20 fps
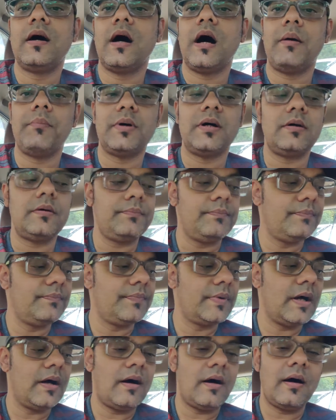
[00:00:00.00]
Hummer,
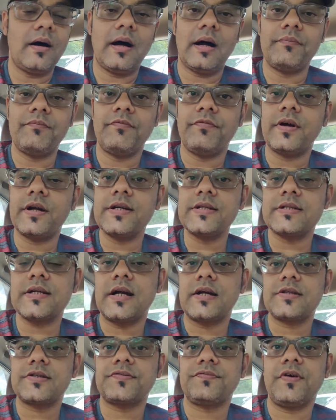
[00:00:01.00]
uh, I'm very
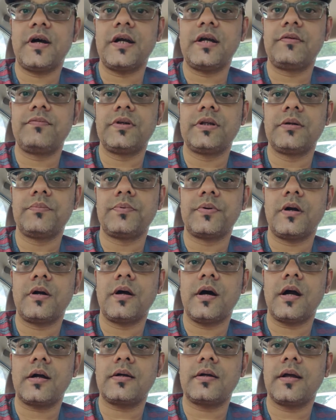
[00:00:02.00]
satisfied with the
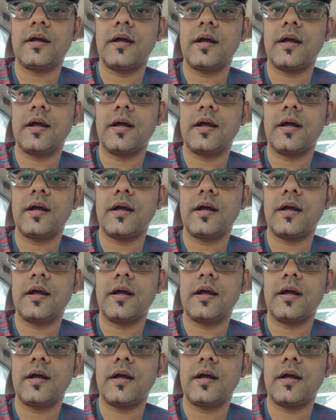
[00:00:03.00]
product,